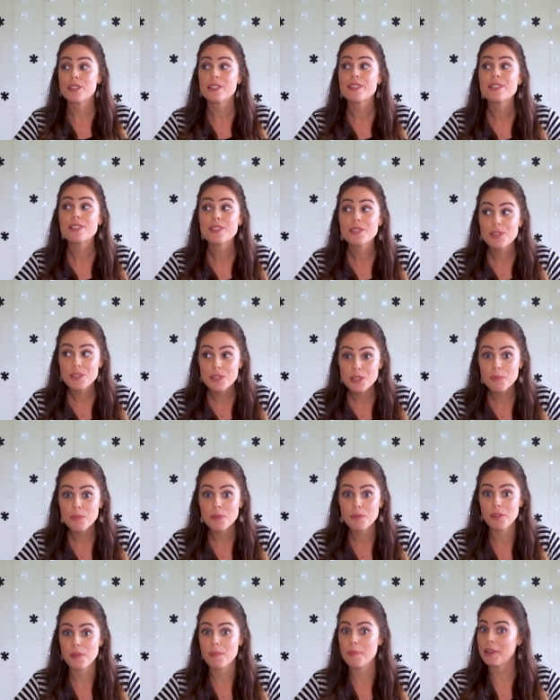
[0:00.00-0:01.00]

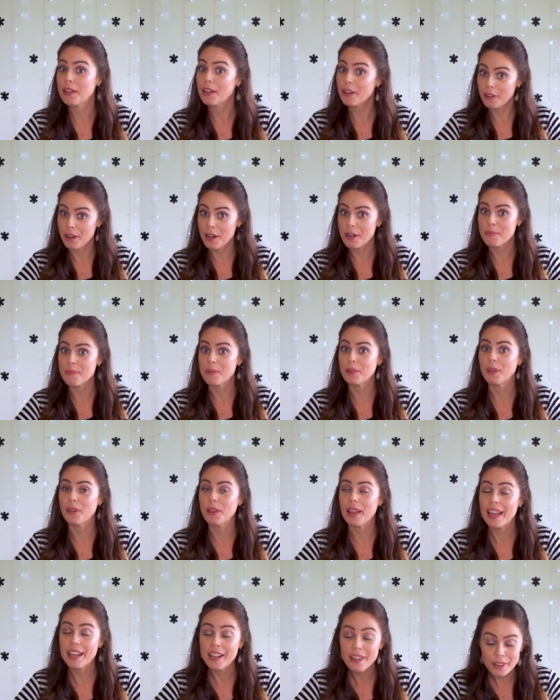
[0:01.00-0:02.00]
super flippin'
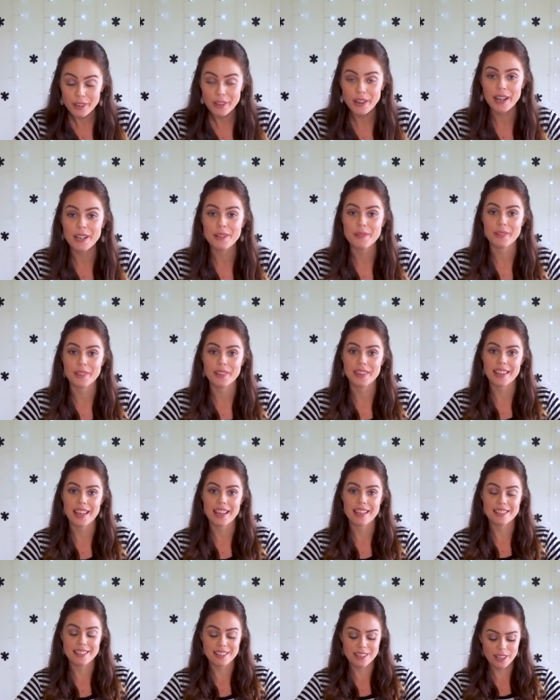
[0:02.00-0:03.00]
incredible
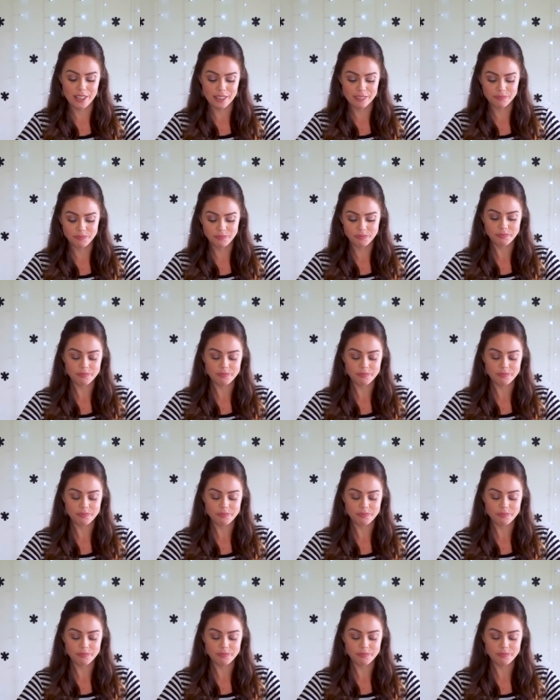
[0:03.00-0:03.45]
things. So